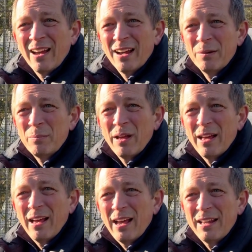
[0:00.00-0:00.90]

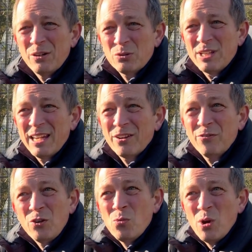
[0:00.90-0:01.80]
and it will take a
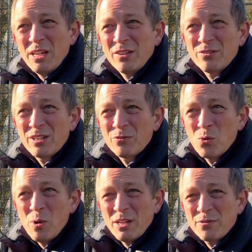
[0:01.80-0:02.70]
few weeks, several
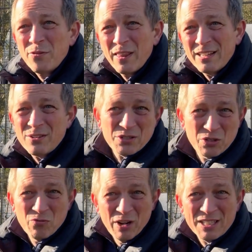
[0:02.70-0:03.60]
weeks for that to
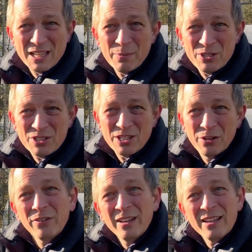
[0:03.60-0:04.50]
actually re-establish
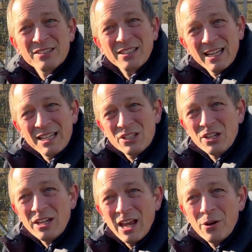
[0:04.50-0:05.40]
itself. So get it
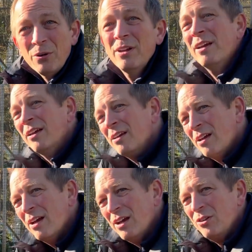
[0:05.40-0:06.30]
done now
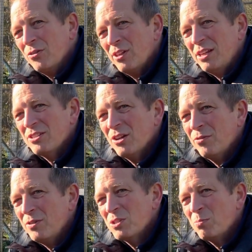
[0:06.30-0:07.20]
and you'll thank
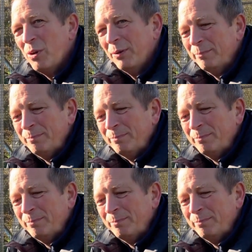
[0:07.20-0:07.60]
yourself in spring.